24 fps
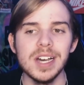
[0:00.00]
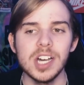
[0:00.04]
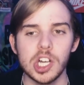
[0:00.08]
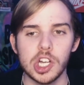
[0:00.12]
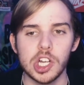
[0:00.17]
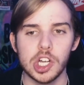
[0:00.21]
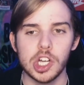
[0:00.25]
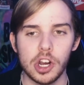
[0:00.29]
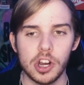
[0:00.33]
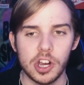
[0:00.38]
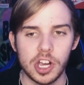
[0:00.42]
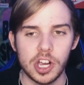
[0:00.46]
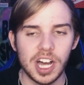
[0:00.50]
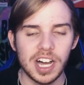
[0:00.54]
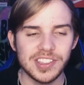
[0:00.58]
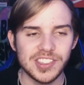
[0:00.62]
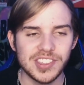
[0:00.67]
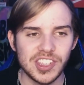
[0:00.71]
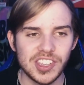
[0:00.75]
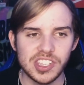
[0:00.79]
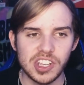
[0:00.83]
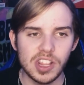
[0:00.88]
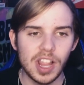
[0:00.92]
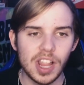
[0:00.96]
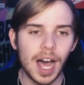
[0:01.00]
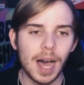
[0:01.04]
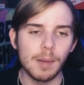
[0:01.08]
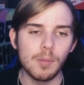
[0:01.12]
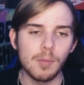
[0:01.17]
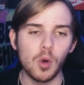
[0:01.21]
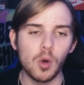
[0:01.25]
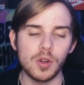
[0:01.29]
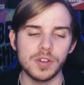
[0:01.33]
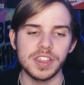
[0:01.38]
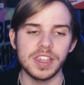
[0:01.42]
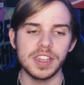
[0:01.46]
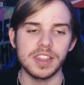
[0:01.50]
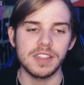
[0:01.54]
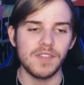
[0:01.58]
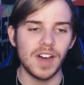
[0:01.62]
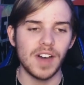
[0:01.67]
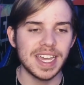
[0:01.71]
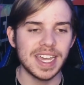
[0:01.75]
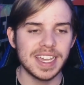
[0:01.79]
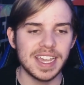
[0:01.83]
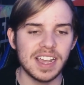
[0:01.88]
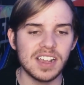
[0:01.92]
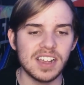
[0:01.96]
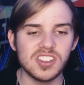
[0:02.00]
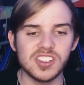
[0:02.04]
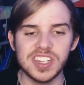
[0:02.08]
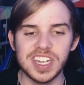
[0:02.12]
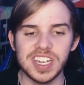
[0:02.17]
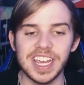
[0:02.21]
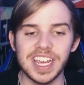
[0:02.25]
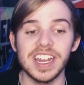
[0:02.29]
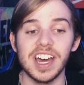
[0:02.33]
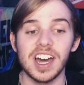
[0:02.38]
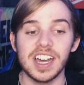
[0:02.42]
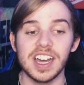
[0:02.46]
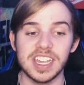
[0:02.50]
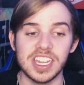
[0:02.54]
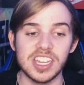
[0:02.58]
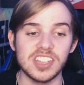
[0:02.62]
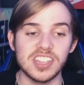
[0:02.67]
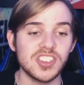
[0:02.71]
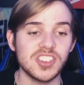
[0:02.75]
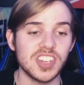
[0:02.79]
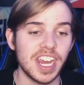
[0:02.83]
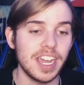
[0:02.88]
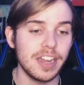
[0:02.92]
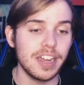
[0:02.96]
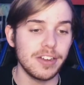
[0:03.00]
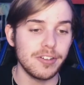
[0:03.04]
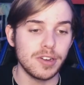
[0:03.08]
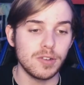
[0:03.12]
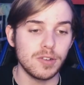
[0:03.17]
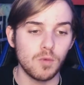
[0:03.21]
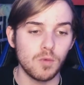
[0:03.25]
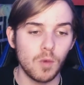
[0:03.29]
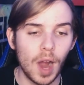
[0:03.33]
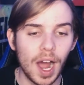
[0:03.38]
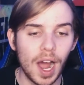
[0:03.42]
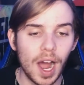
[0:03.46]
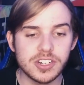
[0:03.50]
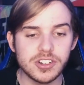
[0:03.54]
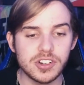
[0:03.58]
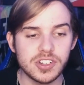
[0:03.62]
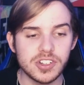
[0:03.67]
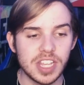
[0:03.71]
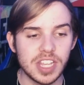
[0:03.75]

Kirk Cousins a lot more than the Vikings did against Aaron Rodgers.